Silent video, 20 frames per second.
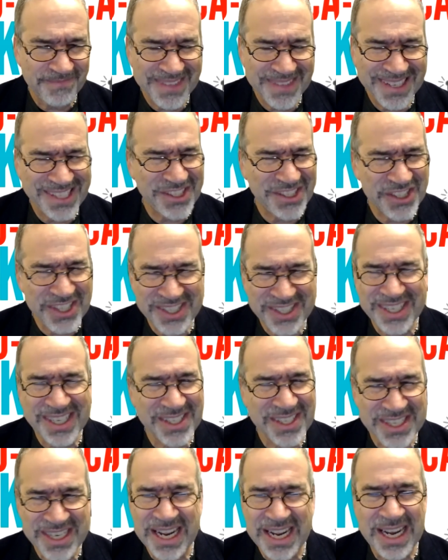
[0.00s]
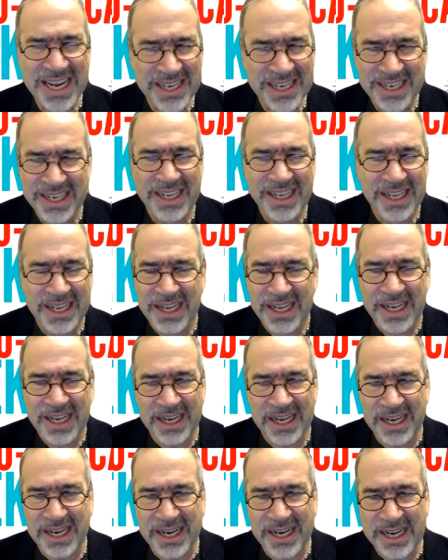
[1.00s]
It's not,
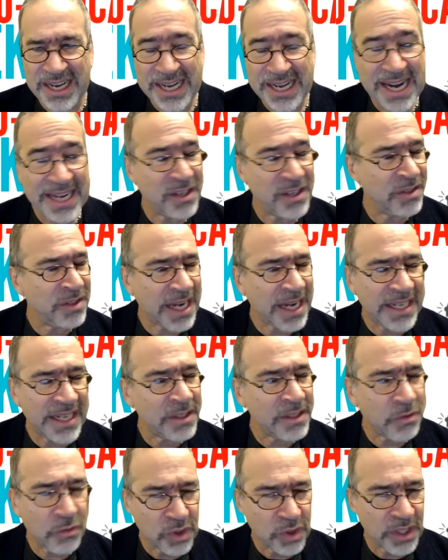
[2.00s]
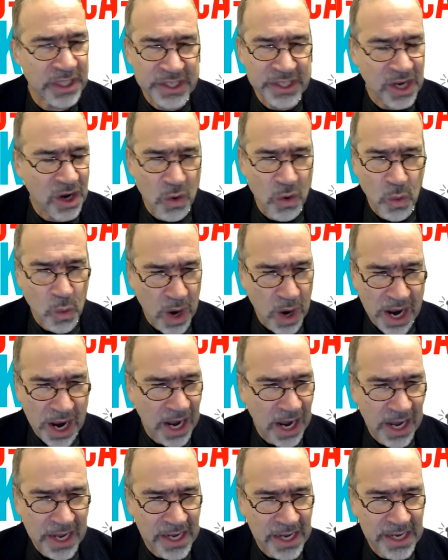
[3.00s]
and I didn't really know
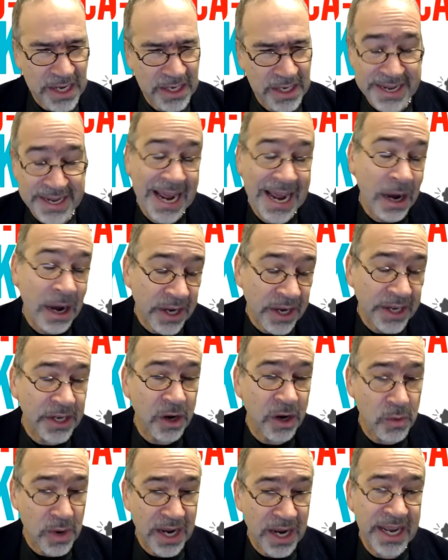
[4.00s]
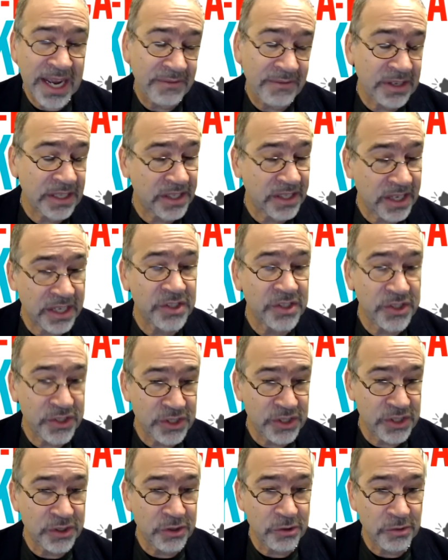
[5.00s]
why. Now I know why, having done
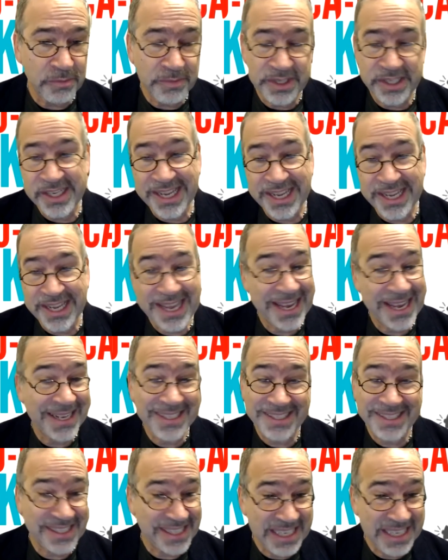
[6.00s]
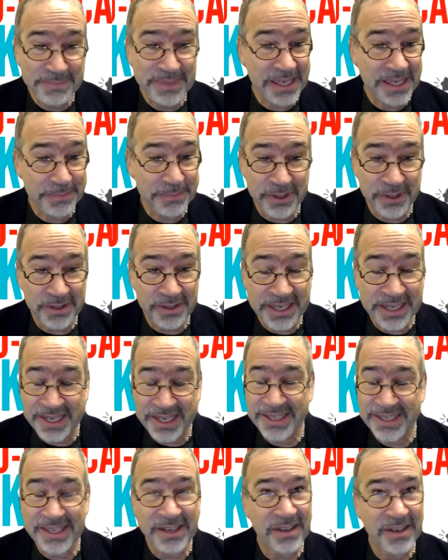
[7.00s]
Zoom, you can't see people.
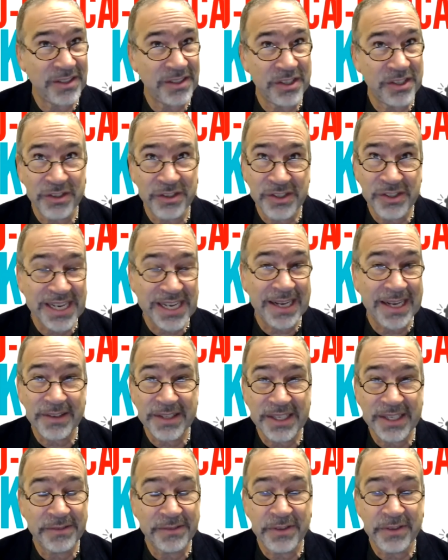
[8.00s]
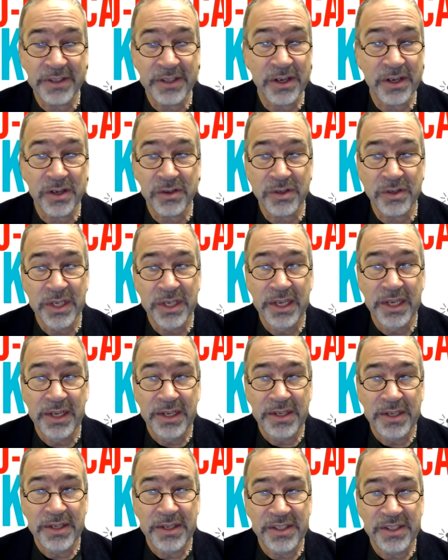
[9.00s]
And there turns out, even though
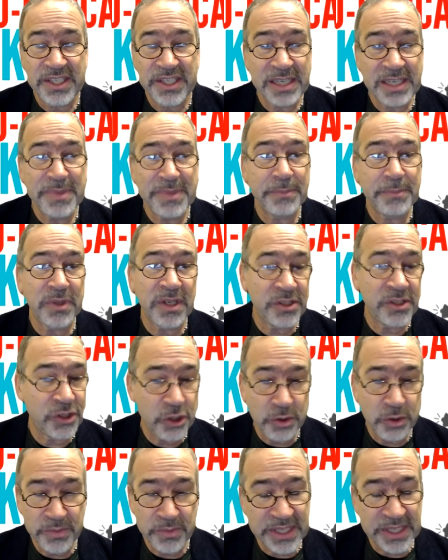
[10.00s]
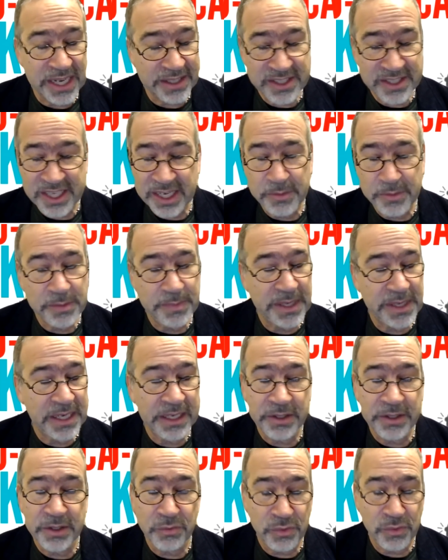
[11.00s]
seeing people on Zoom is not the same as being
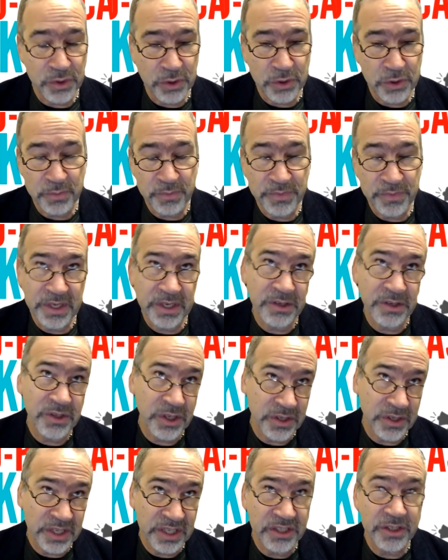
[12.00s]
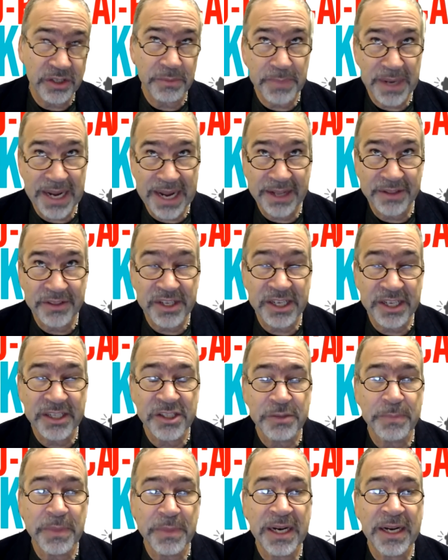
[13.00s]
in the room, and there's good things and bad
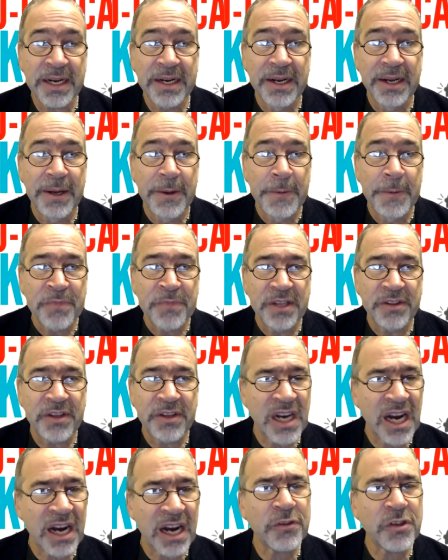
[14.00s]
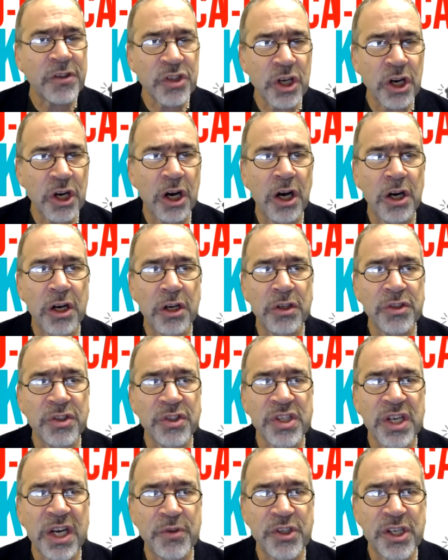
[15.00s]
things, but the conference
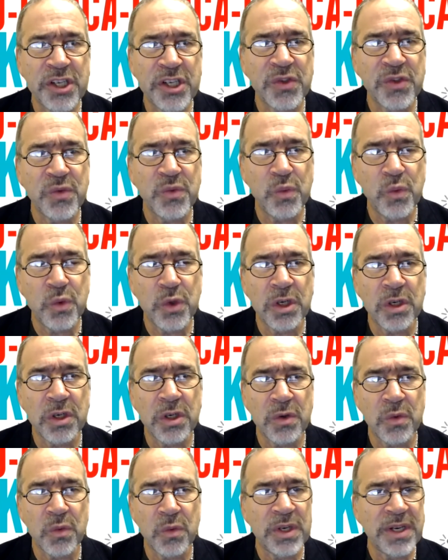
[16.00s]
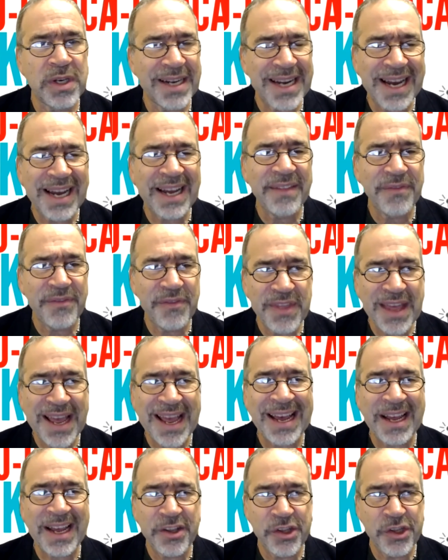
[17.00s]
calls just were not
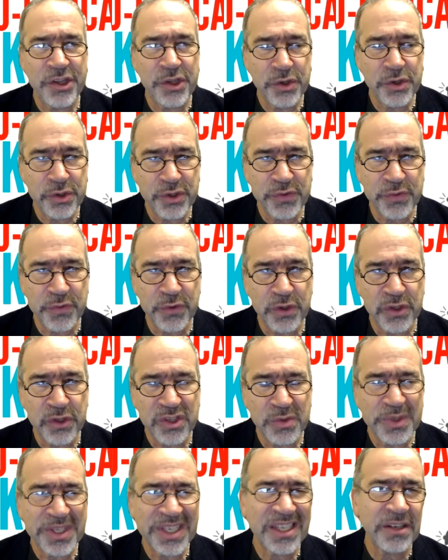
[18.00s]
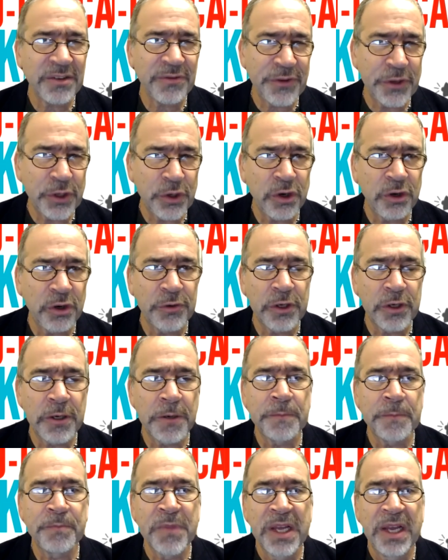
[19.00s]
that useful. So we did a few of
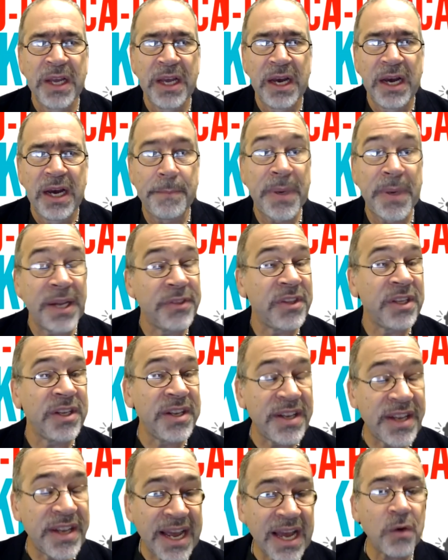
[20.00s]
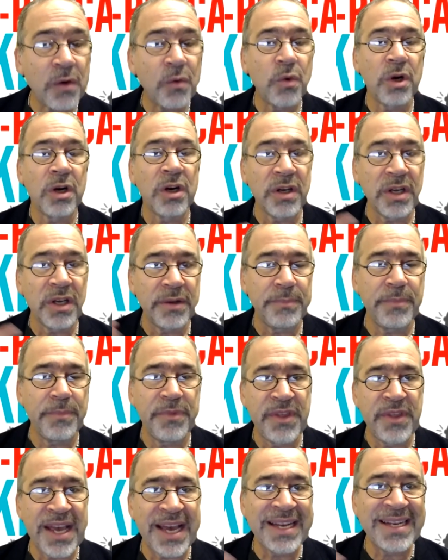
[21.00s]
them, but the network
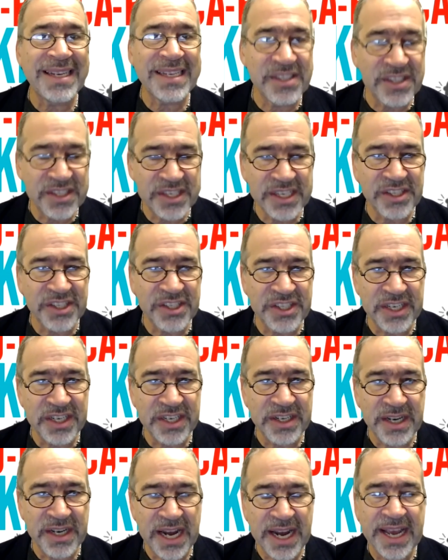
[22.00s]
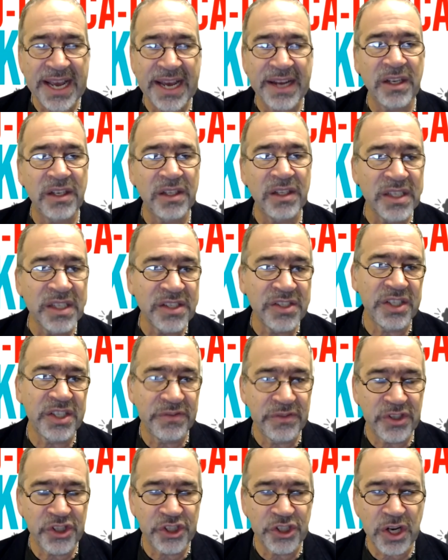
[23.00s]
then existed. I had a list of
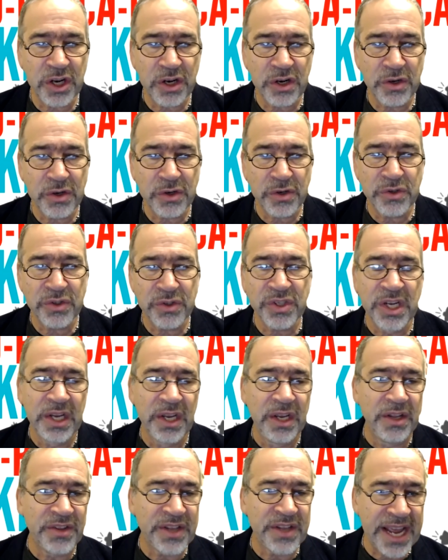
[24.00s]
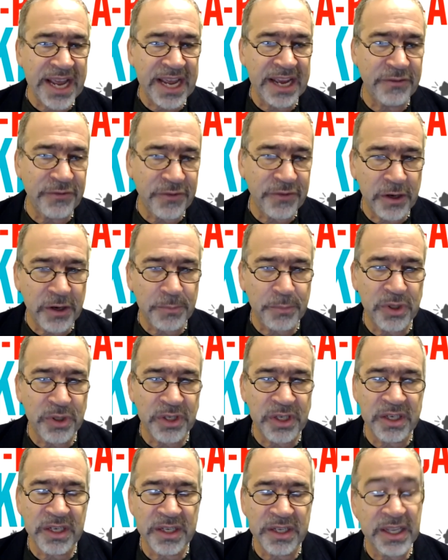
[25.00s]
the shows. The
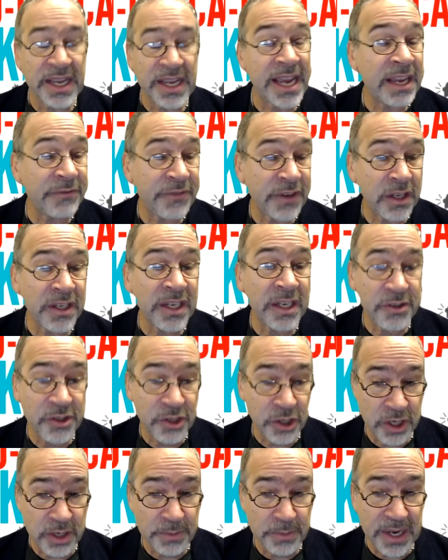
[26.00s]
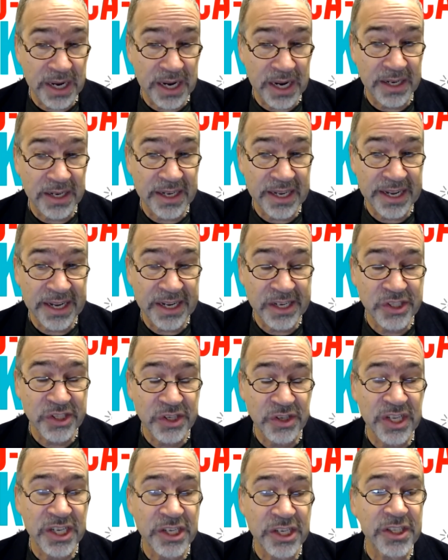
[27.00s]
AFL had started a podcast,
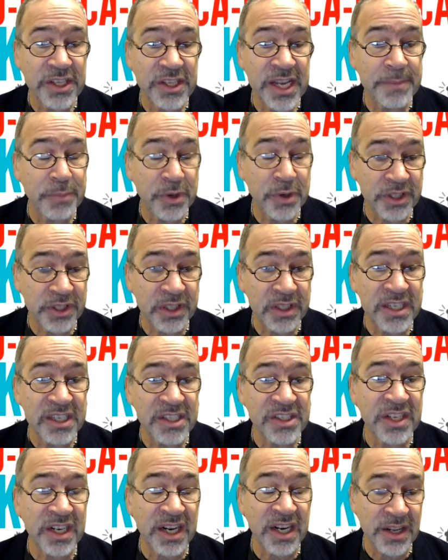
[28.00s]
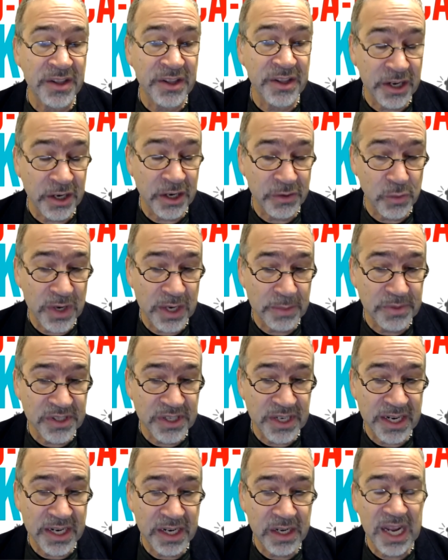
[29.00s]
so they put the list on their
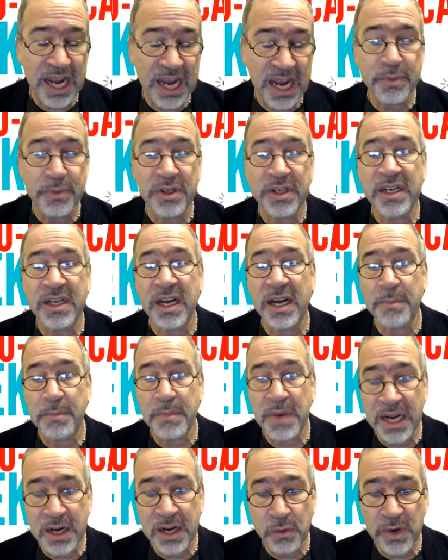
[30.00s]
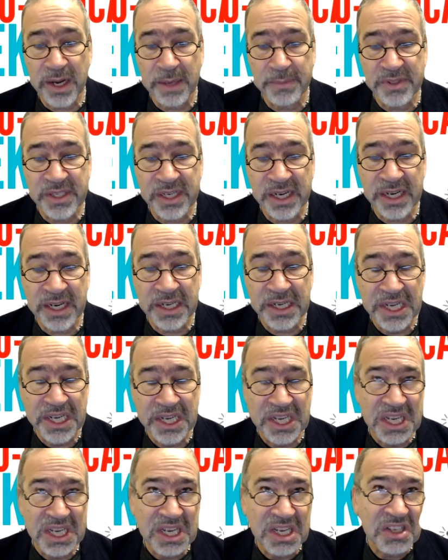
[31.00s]
website. I put it on my website.
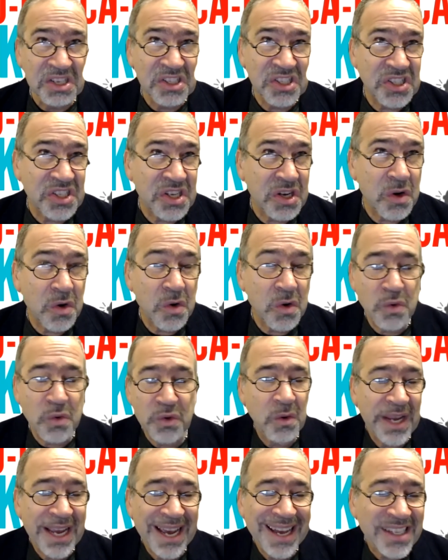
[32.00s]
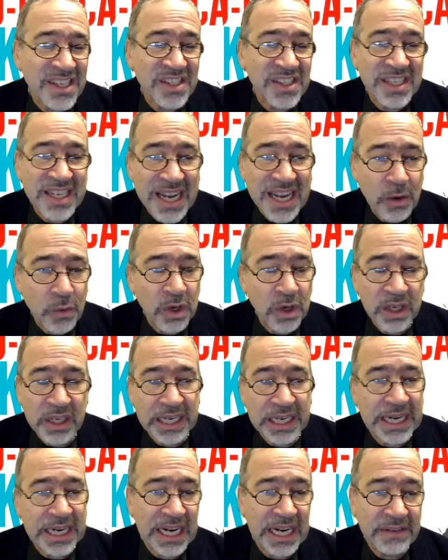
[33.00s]
So we had this network
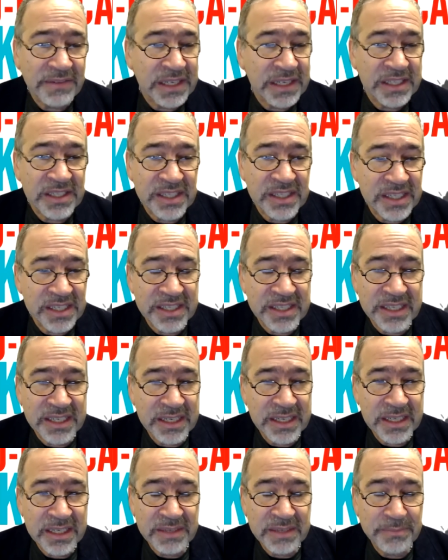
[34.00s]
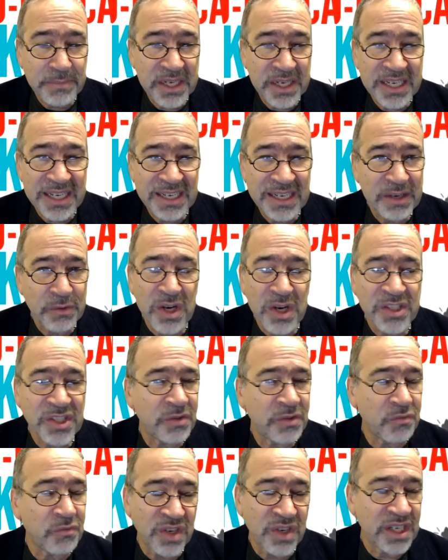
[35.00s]
that kind of existed, but it
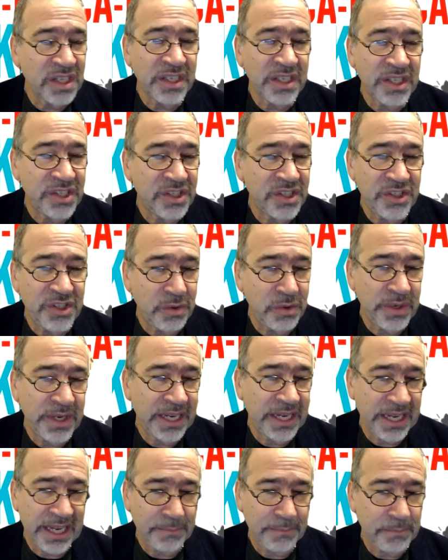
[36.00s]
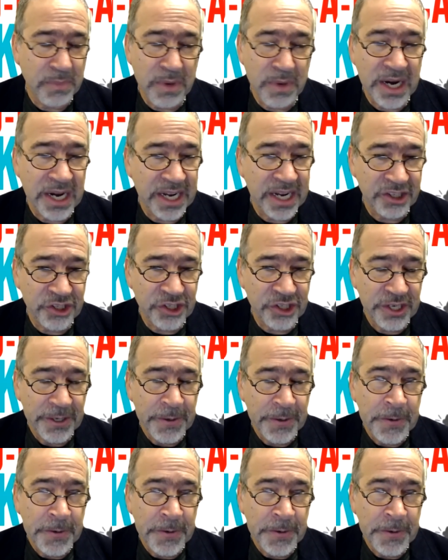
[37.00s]
wasn't really doing much.